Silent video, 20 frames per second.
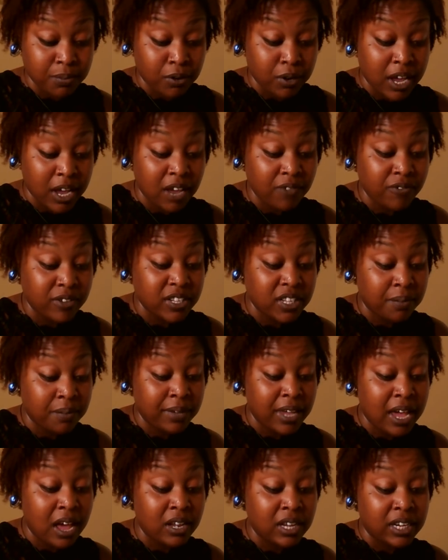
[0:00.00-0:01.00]
Okay, for some
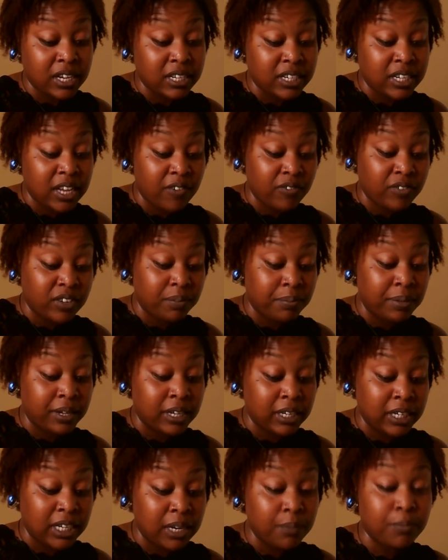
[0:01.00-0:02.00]
y'all it could definitely be a
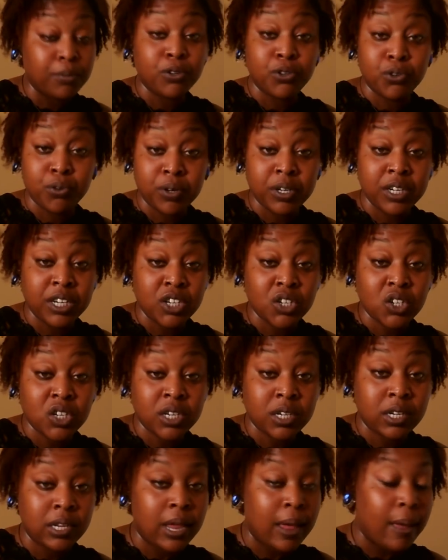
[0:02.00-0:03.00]
Libra doing this
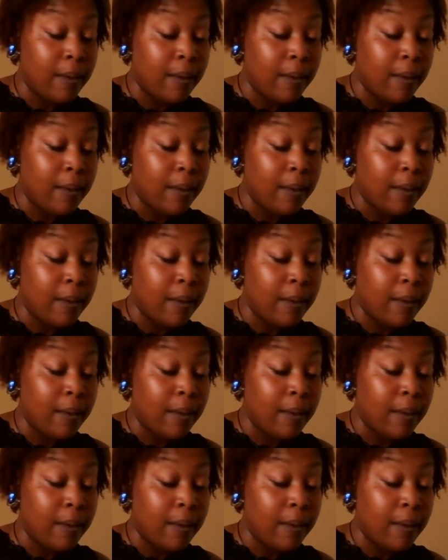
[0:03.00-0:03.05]
shit.